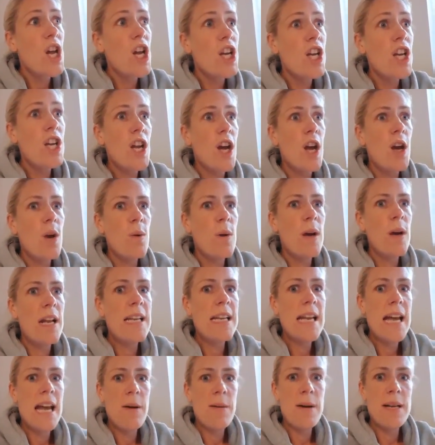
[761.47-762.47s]

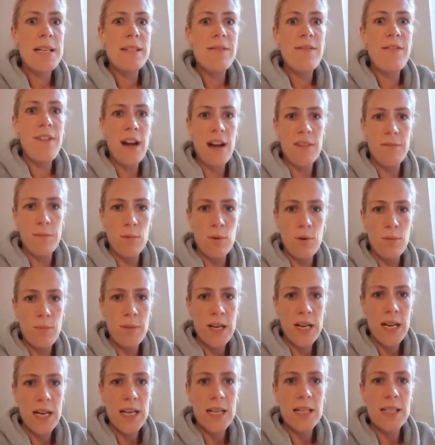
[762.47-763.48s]
now it's 5 more
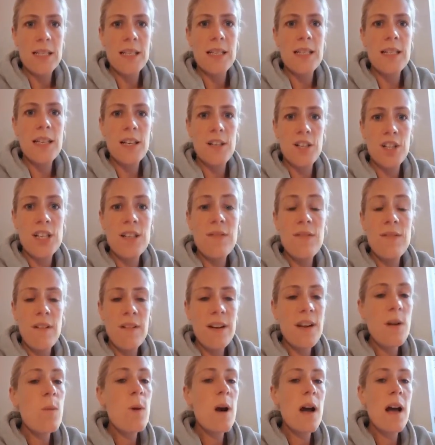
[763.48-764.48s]
minutes, and so she's
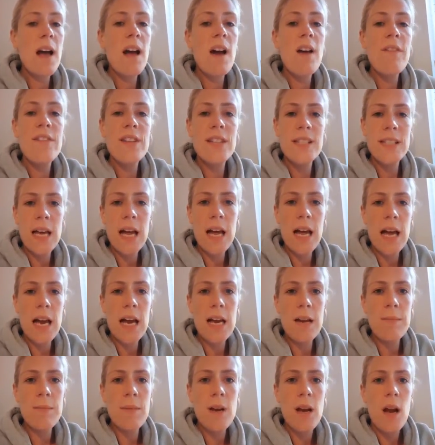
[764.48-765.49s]
very aware of the
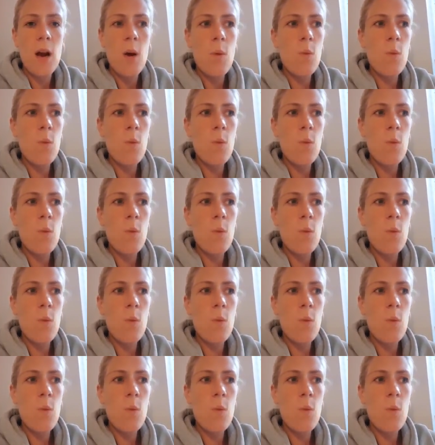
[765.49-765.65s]
time.